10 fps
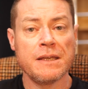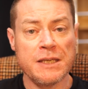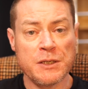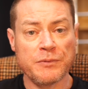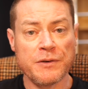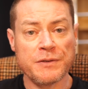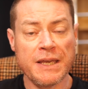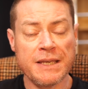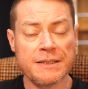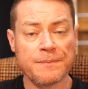This
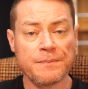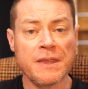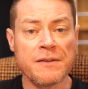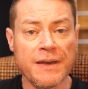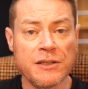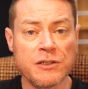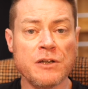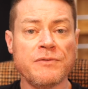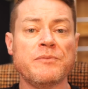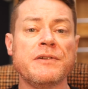process, the
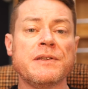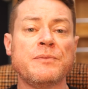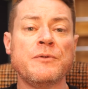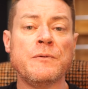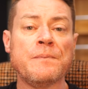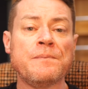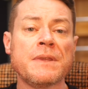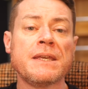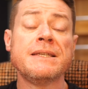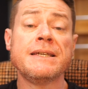Venturi principle,
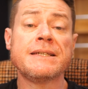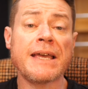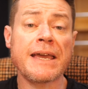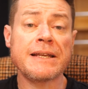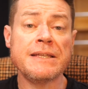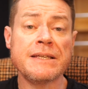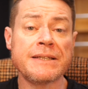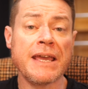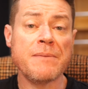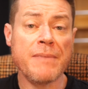is exactly the
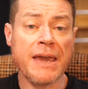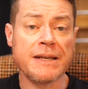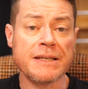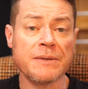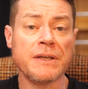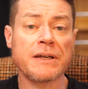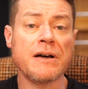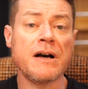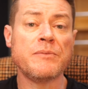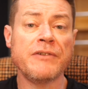same mechanism that
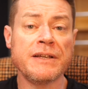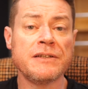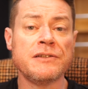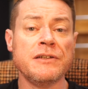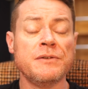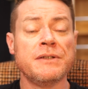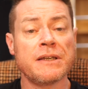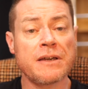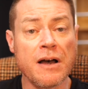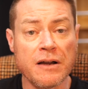carburetors use
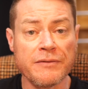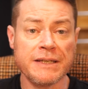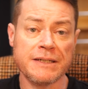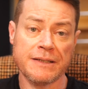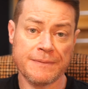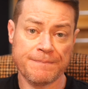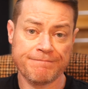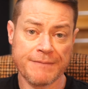in car engines.